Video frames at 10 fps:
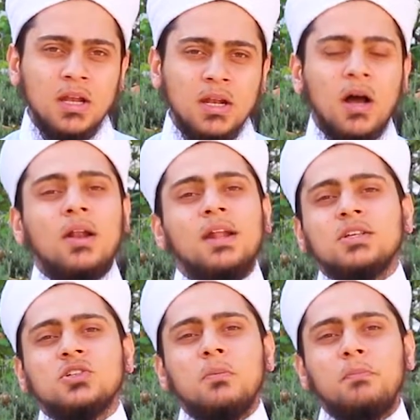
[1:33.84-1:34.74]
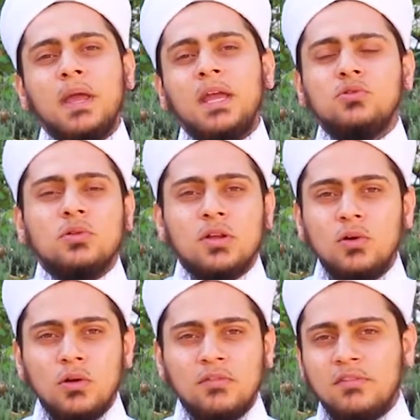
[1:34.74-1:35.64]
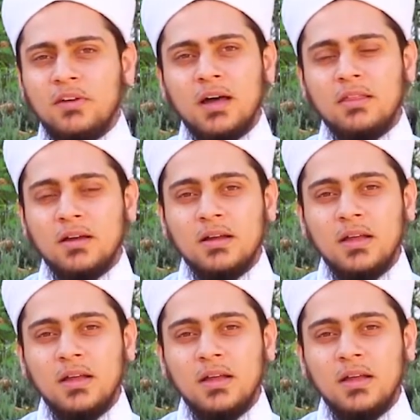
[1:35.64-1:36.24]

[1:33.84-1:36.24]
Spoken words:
Now let us compare it to the role of a father.